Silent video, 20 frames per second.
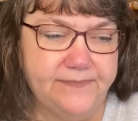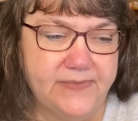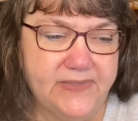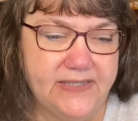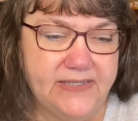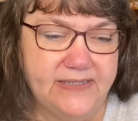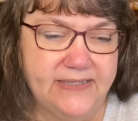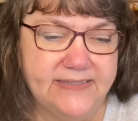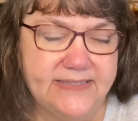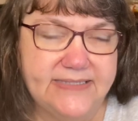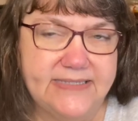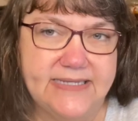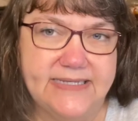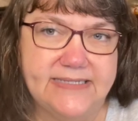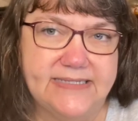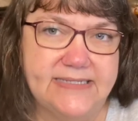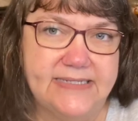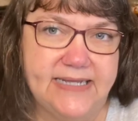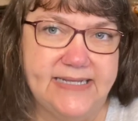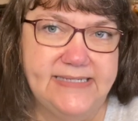
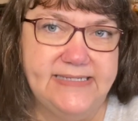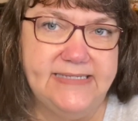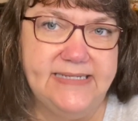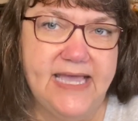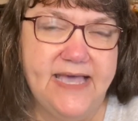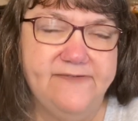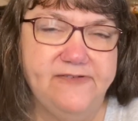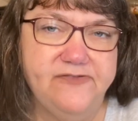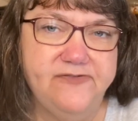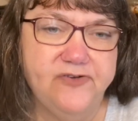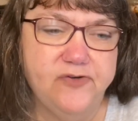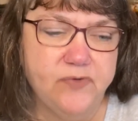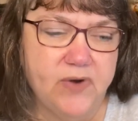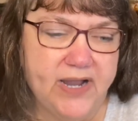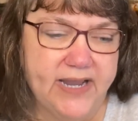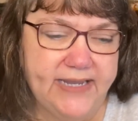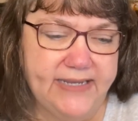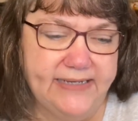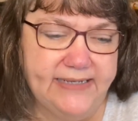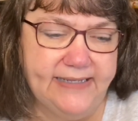It's nice to have a
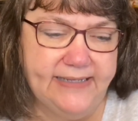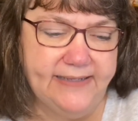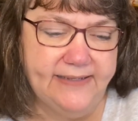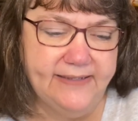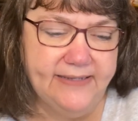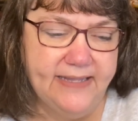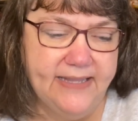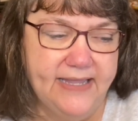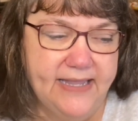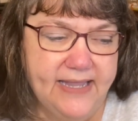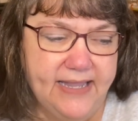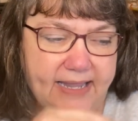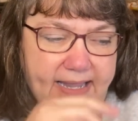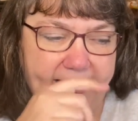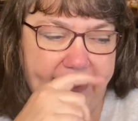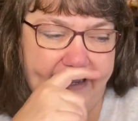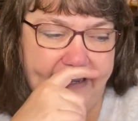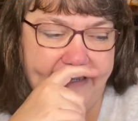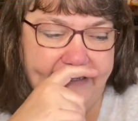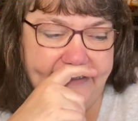variety,
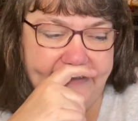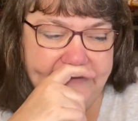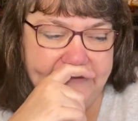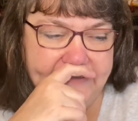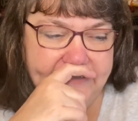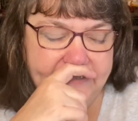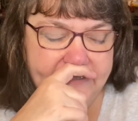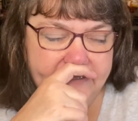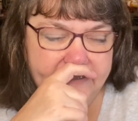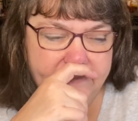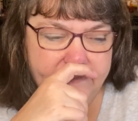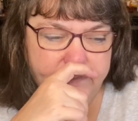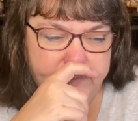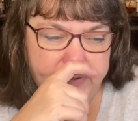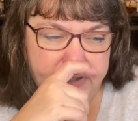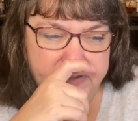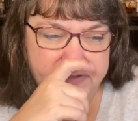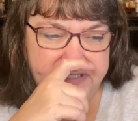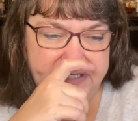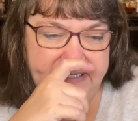and
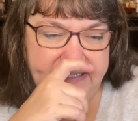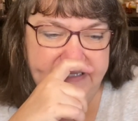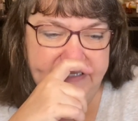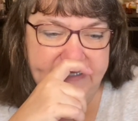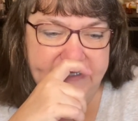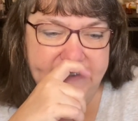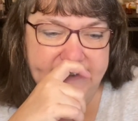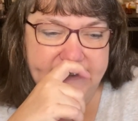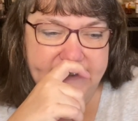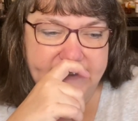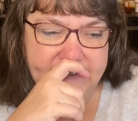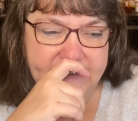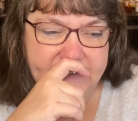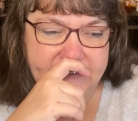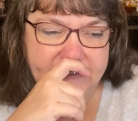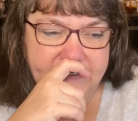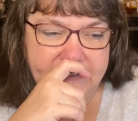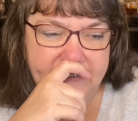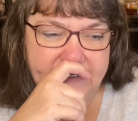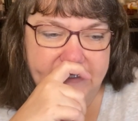protein is
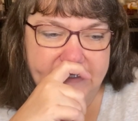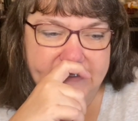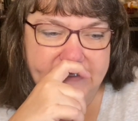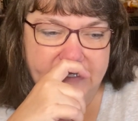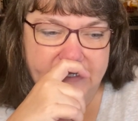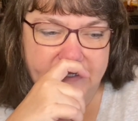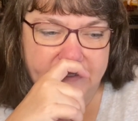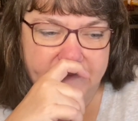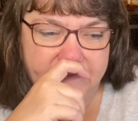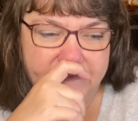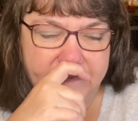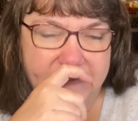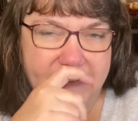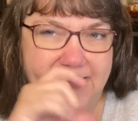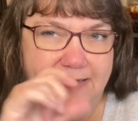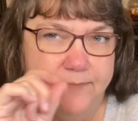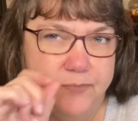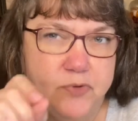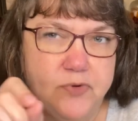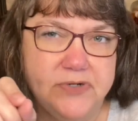an
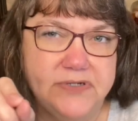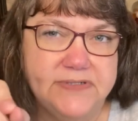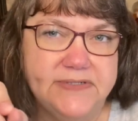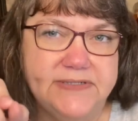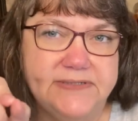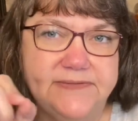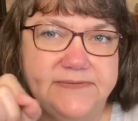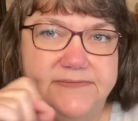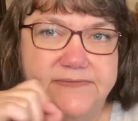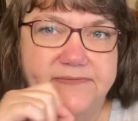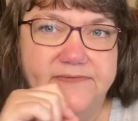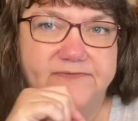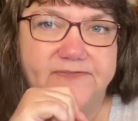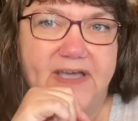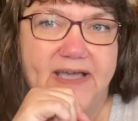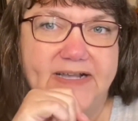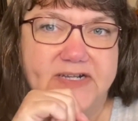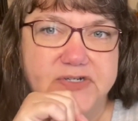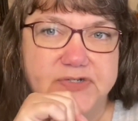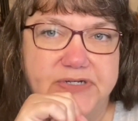important
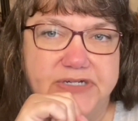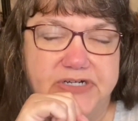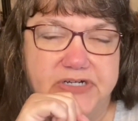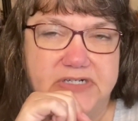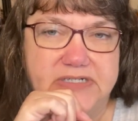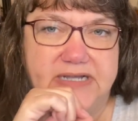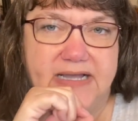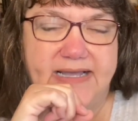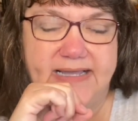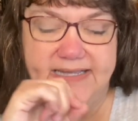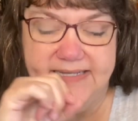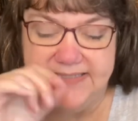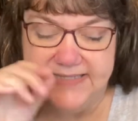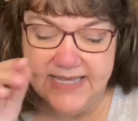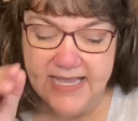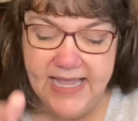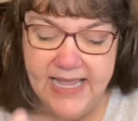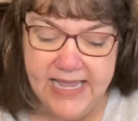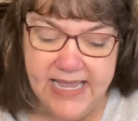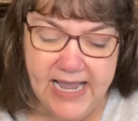factor in our diets.
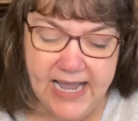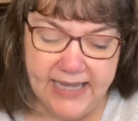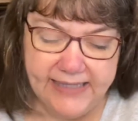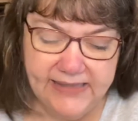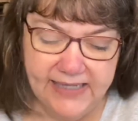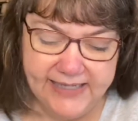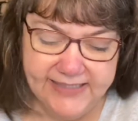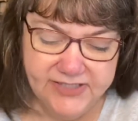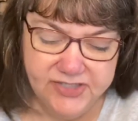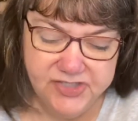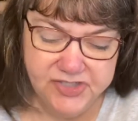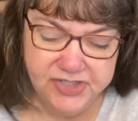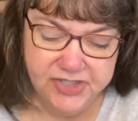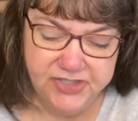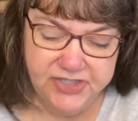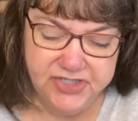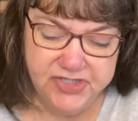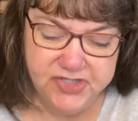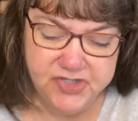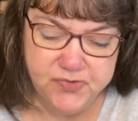I'd like to show
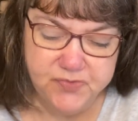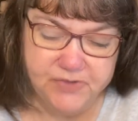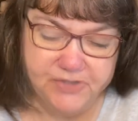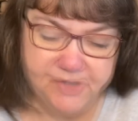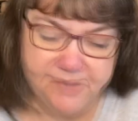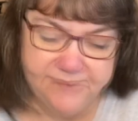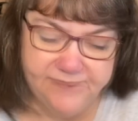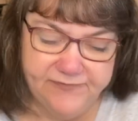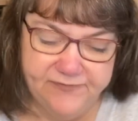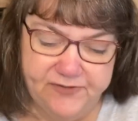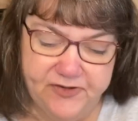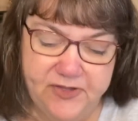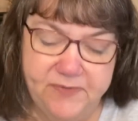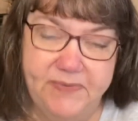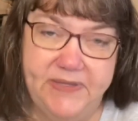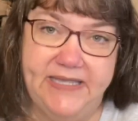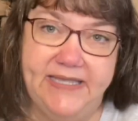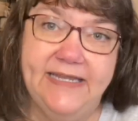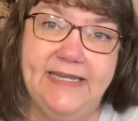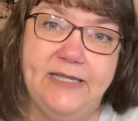you just real quick for the
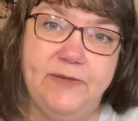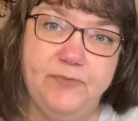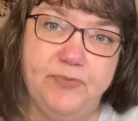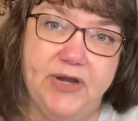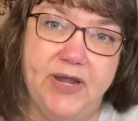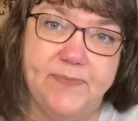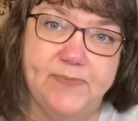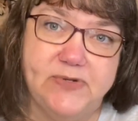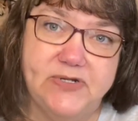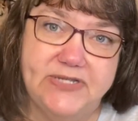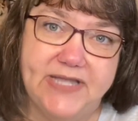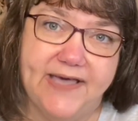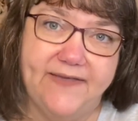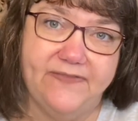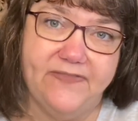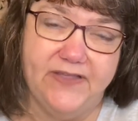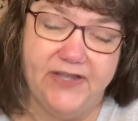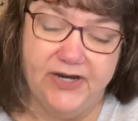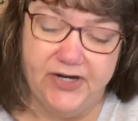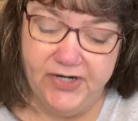beginning preppers out
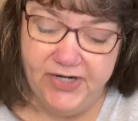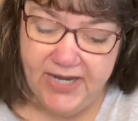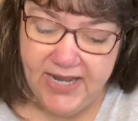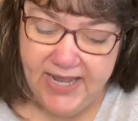there